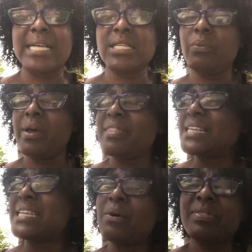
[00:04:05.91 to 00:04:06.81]
I said, well,
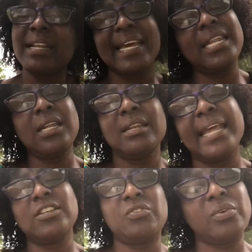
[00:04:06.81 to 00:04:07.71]
that's not what the lady
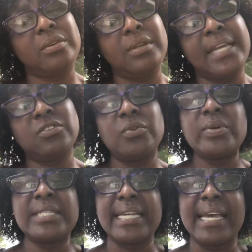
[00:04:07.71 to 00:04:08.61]
next
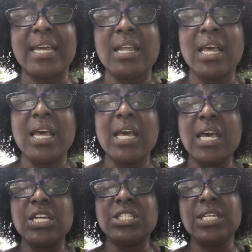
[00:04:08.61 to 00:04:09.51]
door said.
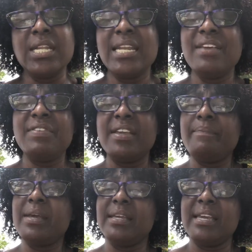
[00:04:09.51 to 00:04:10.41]
She didn't even
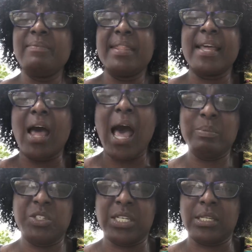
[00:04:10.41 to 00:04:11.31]
give me that
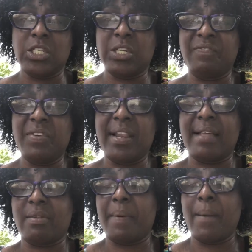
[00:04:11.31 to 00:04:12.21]
option to fill
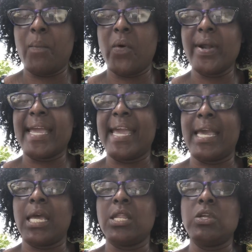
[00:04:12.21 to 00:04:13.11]
out the paperwork
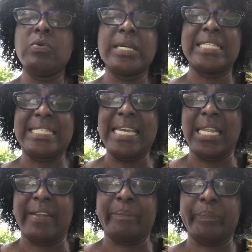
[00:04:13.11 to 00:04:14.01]
and you can
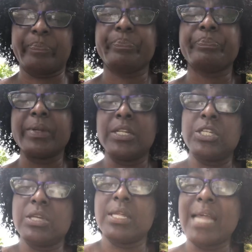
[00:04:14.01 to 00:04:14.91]
send it
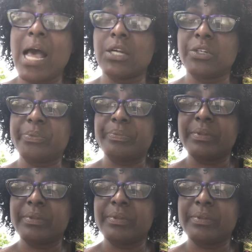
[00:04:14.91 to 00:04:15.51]
to the doctor.